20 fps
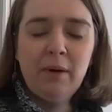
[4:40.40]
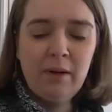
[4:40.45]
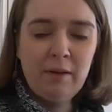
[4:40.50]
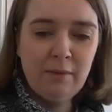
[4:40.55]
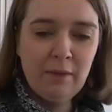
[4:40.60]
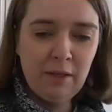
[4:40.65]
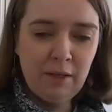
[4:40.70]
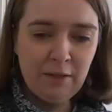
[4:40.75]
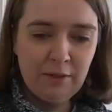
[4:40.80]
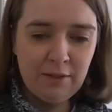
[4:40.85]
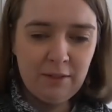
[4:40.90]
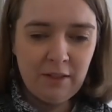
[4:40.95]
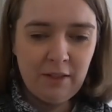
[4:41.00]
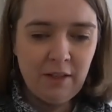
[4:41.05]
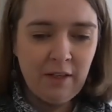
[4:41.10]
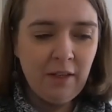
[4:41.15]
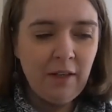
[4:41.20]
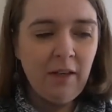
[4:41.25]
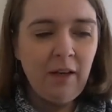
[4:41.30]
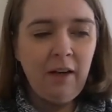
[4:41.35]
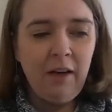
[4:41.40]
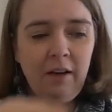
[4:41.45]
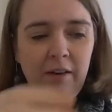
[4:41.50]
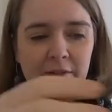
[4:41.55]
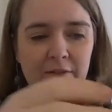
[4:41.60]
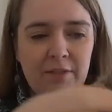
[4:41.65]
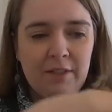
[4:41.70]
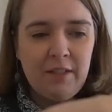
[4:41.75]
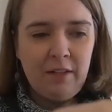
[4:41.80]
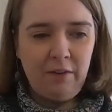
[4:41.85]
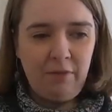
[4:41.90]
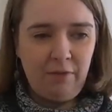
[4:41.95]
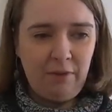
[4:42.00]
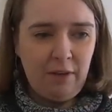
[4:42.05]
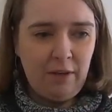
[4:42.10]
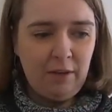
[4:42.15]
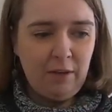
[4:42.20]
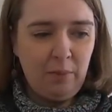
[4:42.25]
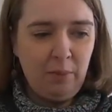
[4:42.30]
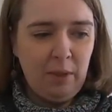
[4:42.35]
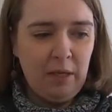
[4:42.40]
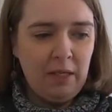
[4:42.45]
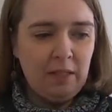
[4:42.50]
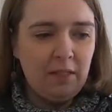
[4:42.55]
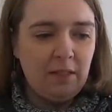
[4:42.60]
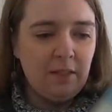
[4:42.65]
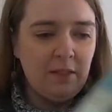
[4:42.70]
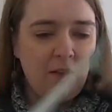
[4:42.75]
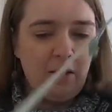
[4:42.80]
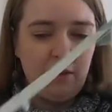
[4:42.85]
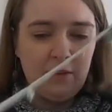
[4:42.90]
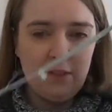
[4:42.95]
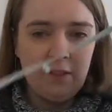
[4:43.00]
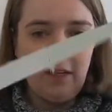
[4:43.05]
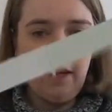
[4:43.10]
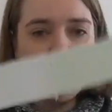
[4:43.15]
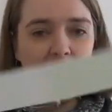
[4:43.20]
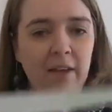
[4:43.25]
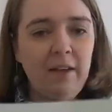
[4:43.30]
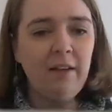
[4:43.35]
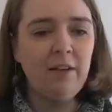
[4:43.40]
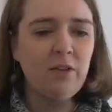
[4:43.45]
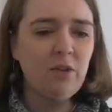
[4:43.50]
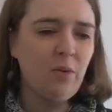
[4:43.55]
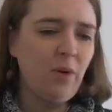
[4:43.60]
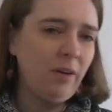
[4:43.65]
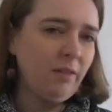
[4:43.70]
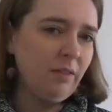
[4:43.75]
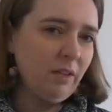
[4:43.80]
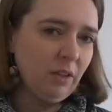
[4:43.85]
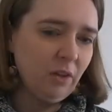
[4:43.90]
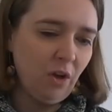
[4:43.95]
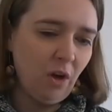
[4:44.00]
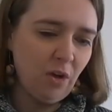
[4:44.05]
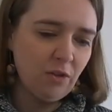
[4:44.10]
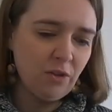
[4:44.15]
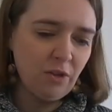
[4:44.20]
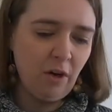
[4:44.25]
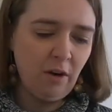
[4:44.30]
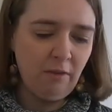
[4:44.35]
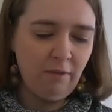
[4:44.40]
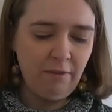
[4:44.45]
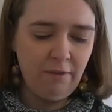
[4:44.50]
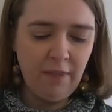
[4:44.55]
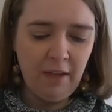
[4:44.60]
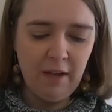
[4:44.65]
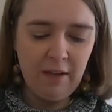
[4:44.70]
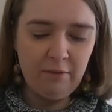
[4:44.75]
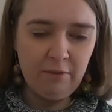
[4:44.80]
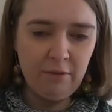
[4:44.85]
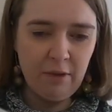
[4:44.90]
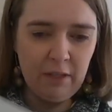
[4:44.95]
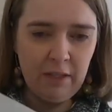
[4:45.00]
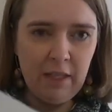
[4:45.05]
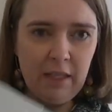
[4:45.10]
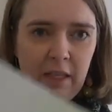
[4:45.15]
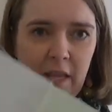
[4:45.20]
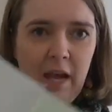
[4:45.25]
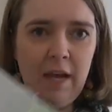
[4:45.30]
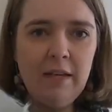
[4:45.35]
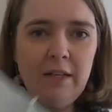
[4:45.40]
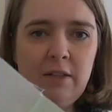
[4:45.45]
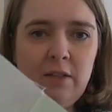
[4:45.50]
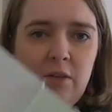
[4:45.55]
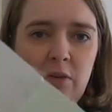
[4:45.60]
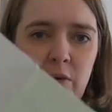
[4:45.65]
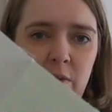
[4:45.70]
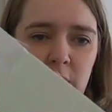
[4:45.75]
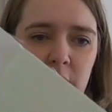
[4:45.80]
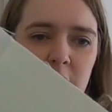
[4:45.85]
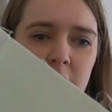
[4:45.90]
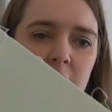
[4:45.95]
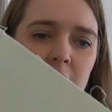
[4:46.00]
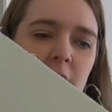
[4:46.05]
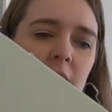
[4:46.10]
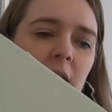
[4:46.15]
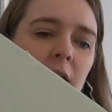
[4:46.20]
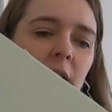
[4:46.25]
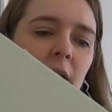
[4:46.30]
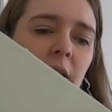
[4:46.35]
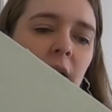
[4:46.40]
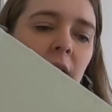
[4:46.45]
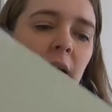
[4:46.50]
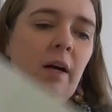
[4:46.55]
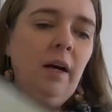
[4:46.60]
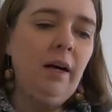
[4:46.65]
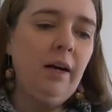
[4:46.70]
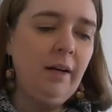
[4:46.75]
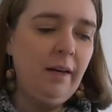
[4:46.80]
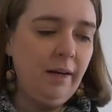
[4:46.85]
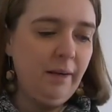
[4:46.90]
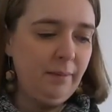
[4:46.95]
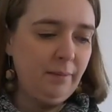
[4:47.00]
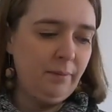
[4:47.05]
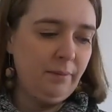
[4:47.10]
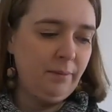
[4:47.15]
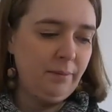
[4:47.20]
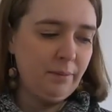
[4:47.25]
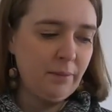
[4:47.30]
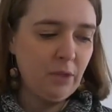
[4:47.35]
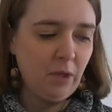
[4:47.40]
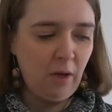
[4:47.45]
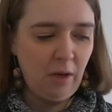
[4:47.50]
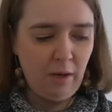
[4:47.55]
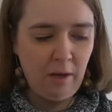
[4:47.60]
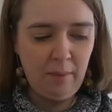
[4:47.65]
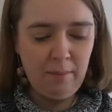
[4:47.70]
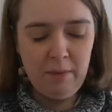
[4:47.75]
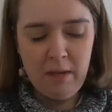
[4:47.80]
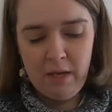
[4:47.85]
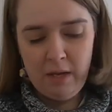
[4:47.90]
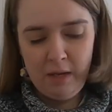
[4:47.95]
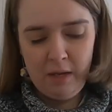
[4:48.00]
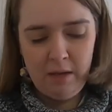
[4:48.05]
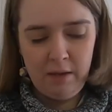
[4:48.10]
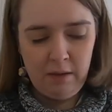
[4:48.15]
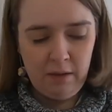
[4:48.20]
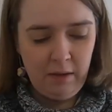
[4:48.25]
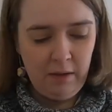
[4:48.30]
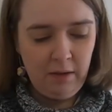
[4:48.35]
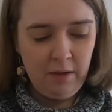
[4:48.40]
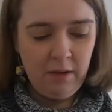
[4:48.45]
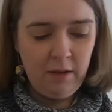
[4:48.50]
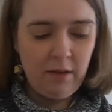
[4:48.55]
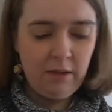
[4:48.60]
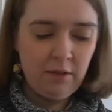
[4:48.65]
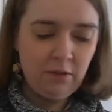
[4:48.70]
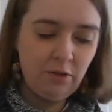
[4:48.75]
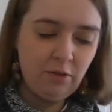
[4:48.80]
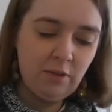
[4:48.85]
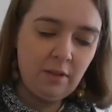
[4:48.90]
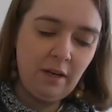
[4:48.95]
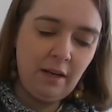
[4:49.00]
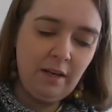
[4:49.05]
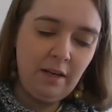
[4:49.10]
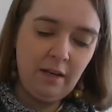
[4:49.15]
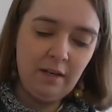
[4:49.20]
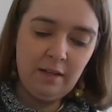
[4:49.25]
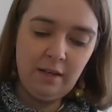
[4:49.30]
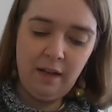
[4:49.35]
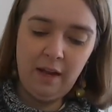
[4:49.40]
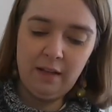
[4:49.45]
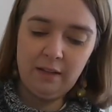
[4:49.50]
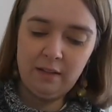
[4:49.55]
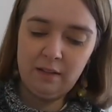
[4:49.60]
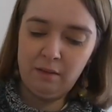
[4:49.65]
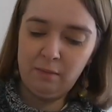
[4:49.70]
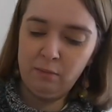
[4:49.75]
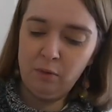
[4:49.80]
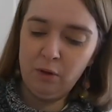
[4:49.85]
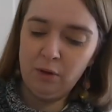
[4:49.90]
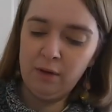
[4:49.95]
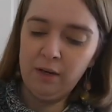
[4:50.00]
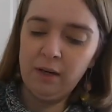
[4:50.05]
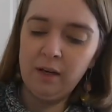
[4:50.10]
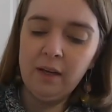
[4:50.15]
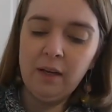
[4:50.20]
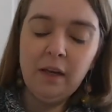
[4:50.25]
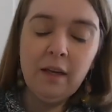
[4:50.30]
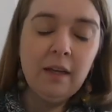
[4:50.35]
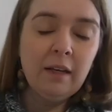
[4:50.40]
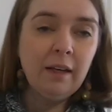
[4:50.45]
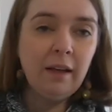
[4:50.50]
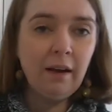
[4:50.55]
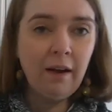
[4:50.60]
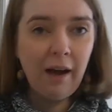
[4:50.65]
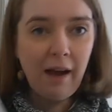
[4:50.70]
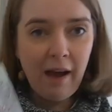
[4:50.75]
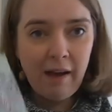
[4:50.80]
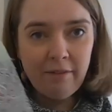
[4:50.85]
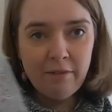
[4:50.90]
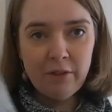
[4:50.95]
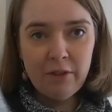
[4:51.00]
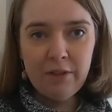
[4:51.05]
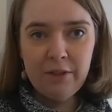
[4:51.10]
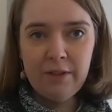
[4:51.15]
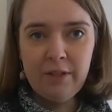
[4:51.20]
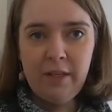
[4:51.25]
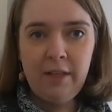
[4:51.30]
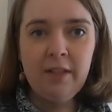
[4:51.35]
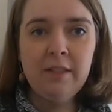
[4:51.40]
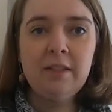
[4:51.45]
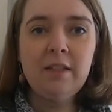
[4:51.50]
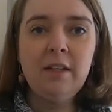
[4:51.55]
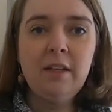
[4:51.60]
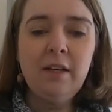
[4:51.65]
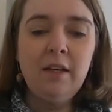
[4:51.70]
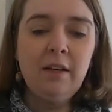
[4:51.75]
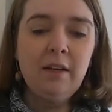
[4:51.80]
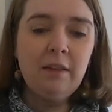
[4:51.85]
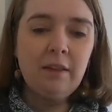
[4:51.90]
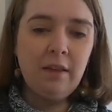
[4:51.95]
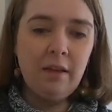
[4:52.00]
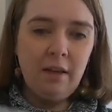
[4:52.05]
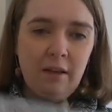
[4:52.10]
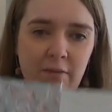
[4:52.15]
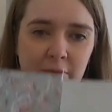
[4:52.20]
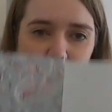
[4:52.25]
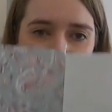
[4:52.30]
almost of different pieces all together, and I do have a lot of that really light green, so I need to add some more in. Now I have noticed that if